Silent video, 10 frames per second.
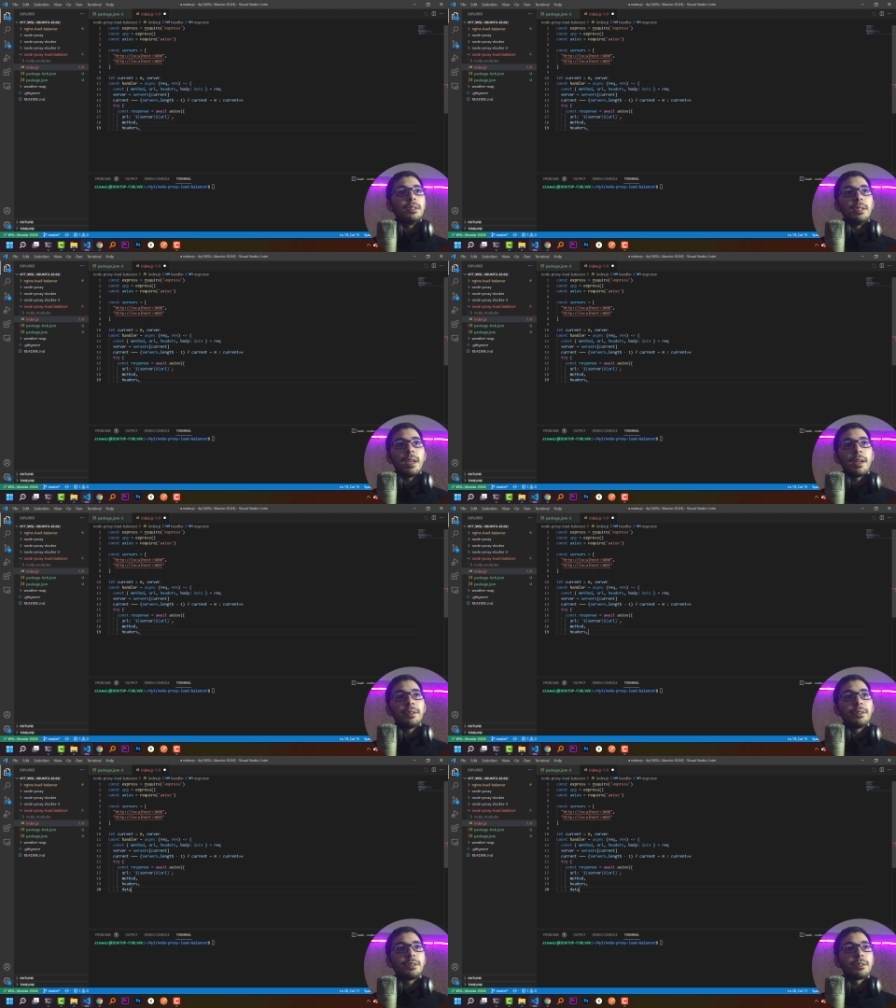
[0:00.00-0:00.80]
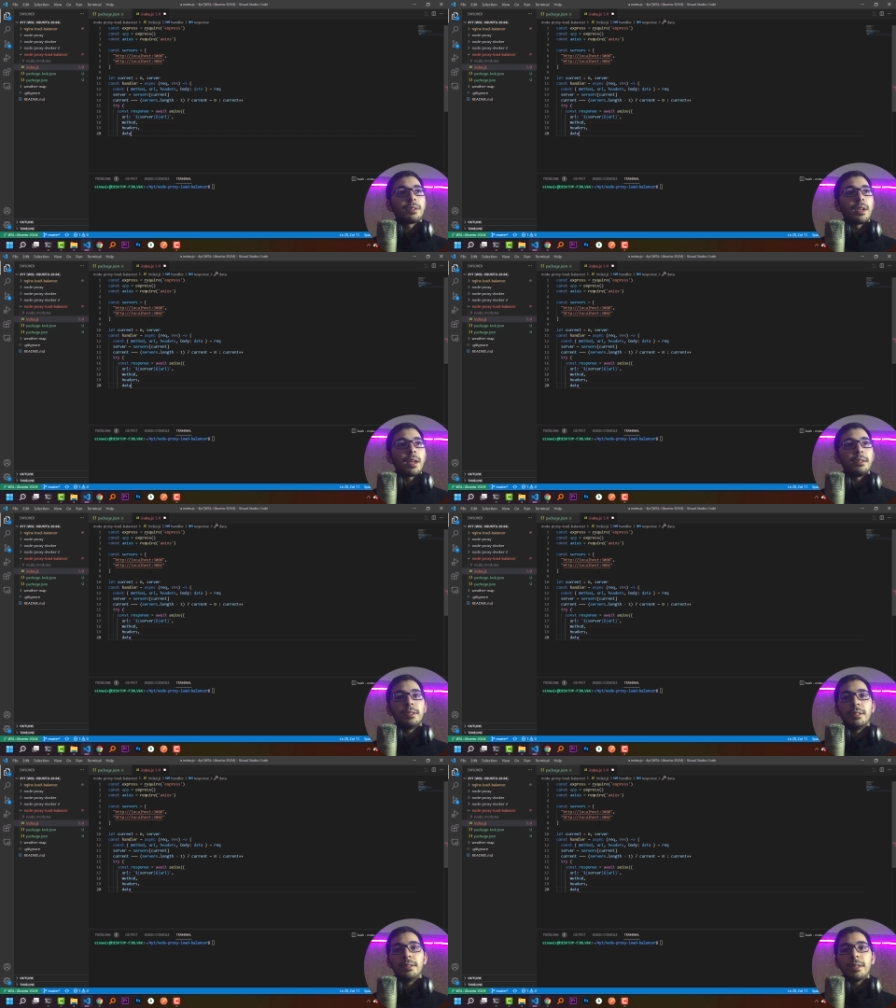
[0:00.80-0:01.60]
the headers and
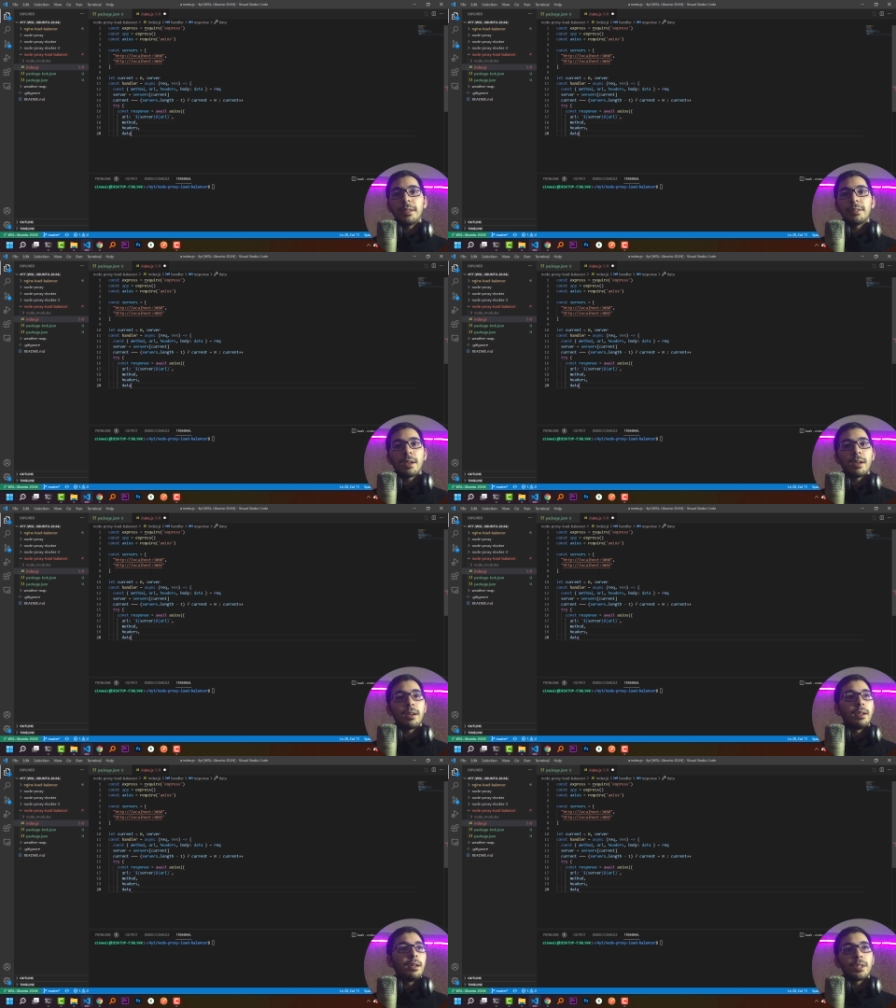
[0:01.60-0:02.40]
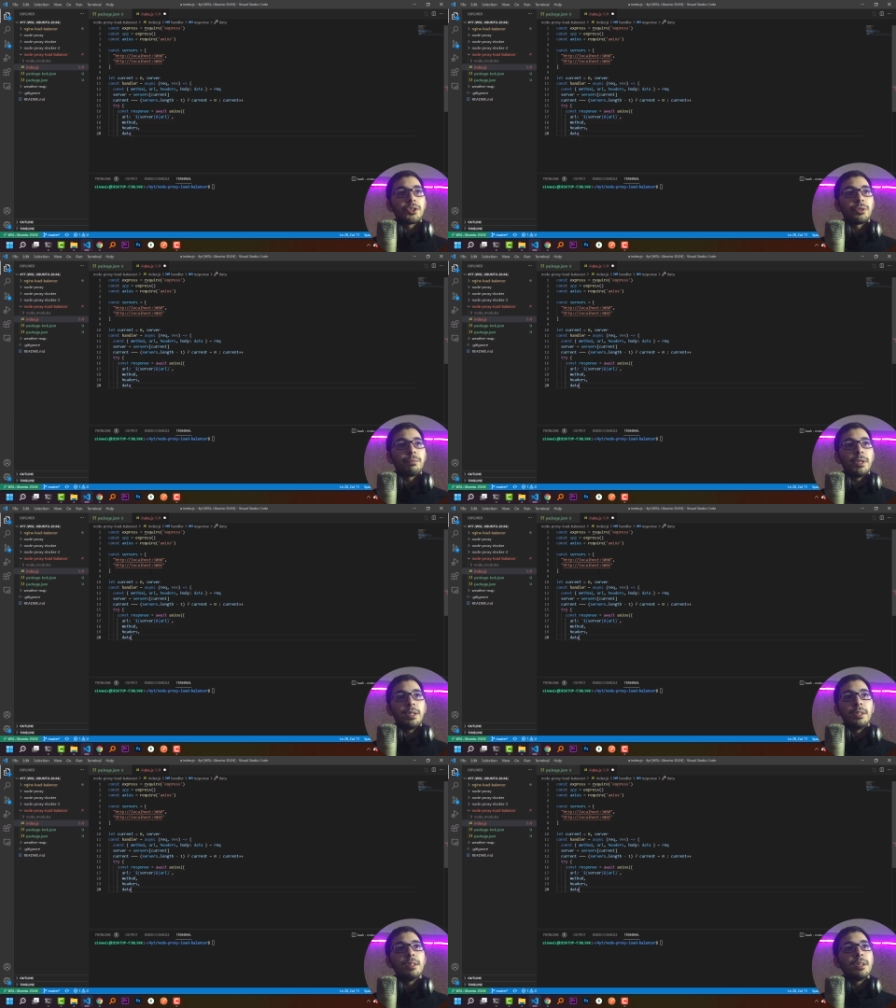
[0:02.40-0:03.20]
the data that should
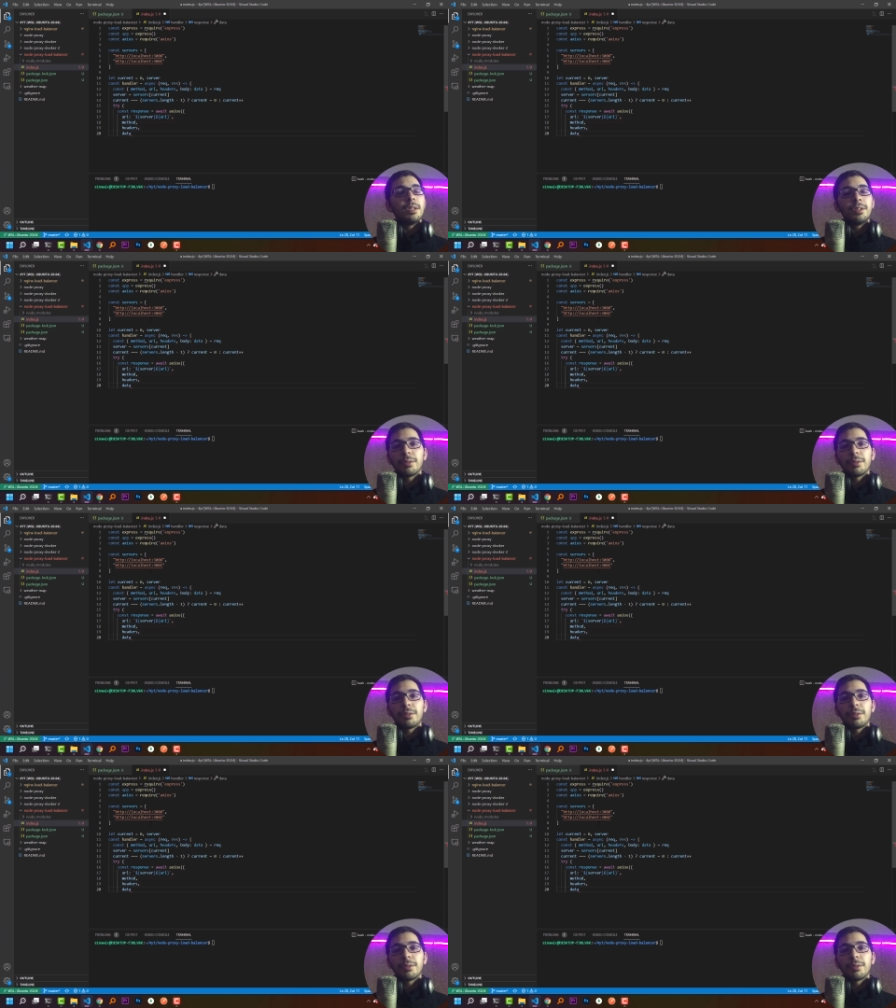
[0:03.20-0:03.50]
be in the